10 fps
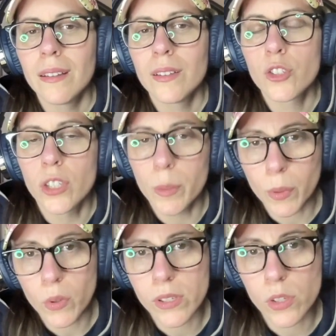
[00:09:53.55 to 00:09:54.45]
is your number
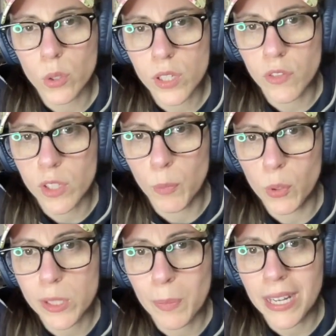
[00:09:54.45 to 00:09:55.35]
one source for
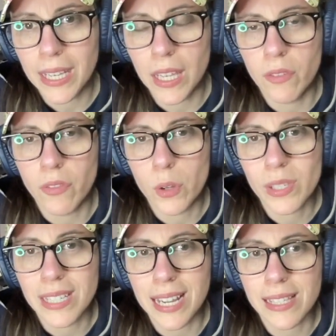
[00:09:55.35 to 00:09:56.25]
sports betting info,
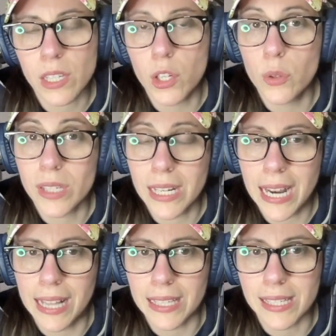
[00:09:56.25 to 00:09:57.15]
stats, news, and
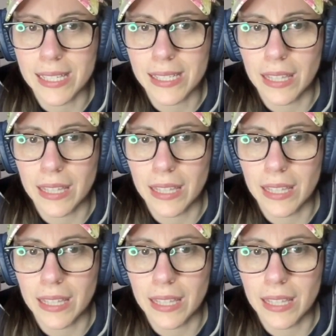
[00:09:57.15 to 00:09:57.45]
analysis.